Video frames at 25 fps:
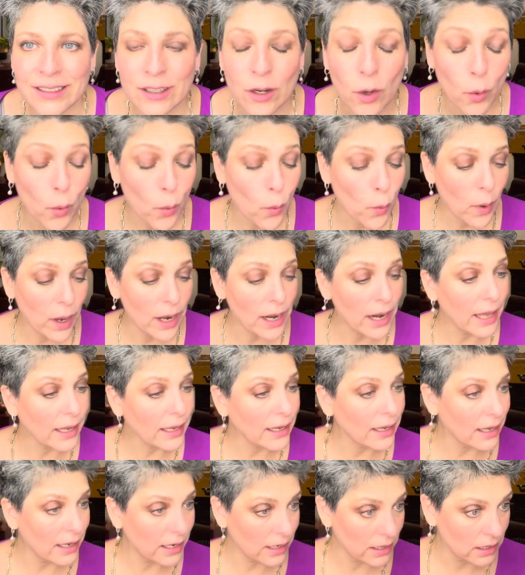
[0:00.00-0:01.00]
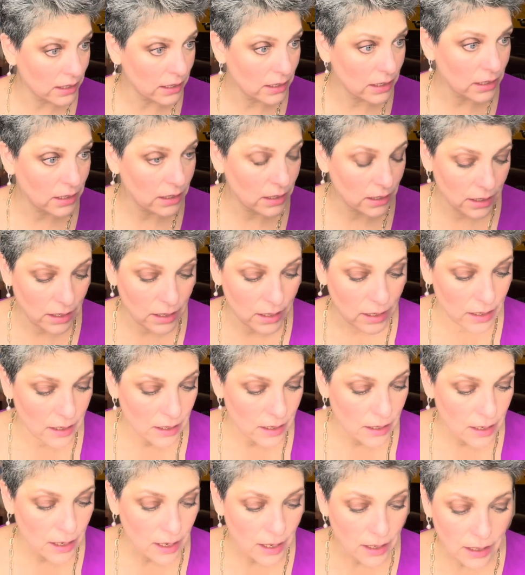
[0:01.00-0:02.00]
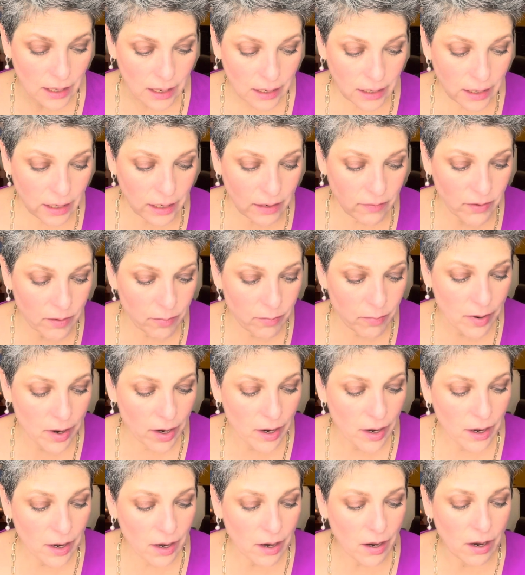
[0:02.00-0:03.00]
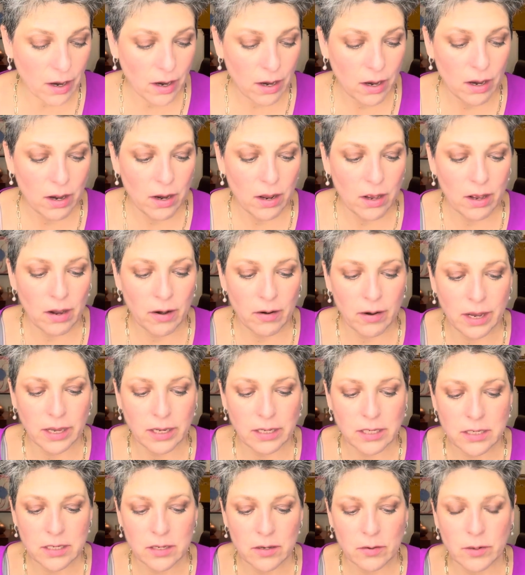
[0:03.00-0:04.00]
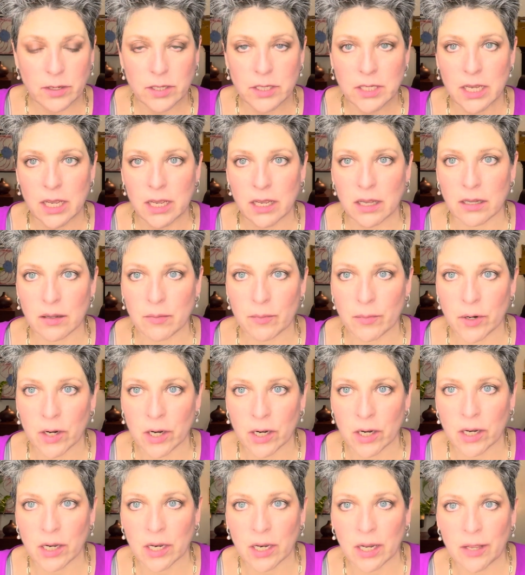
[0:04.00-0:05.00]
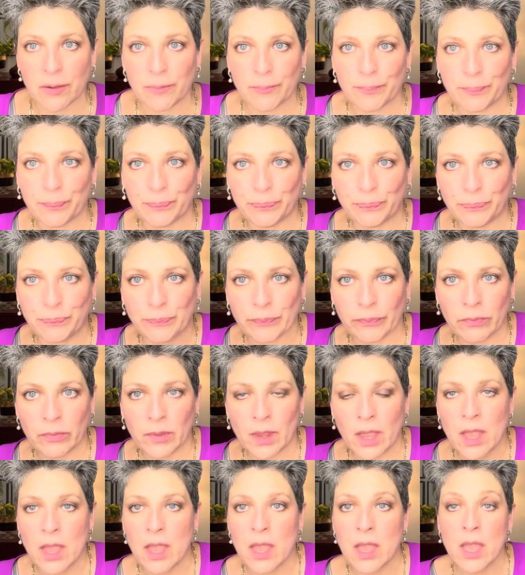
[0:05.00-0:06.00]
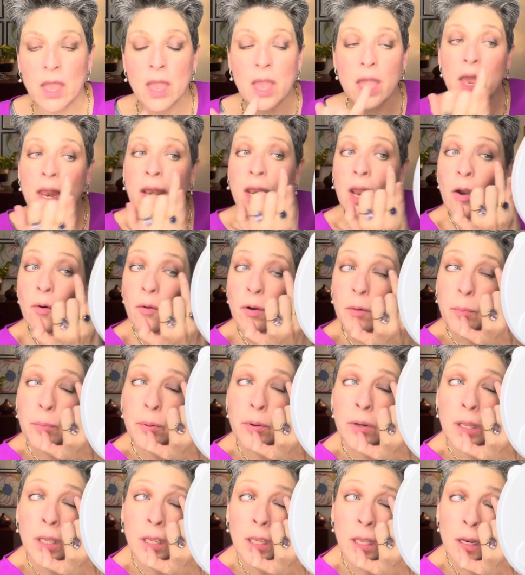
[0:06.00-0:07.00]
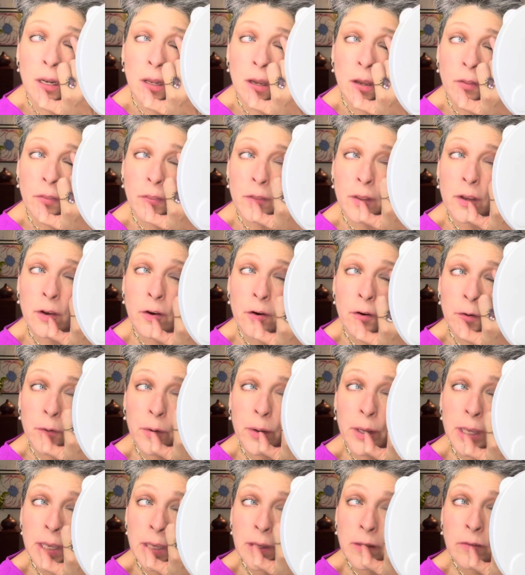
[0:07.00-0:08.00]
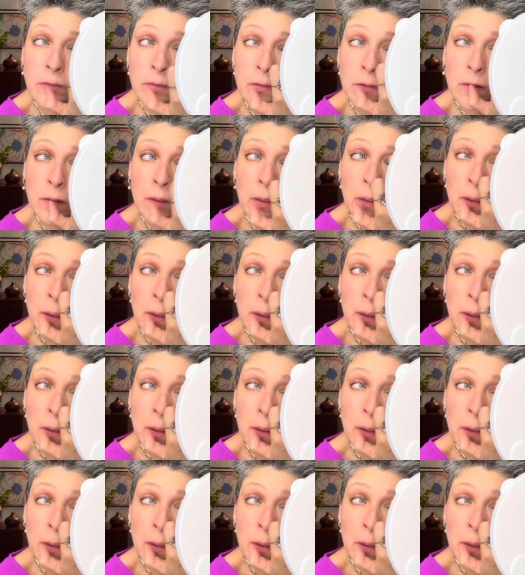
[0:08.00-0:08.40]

Ooh, I like it. I like it even better. All right, so we're taking the burgundy and now we're putting it on the crease,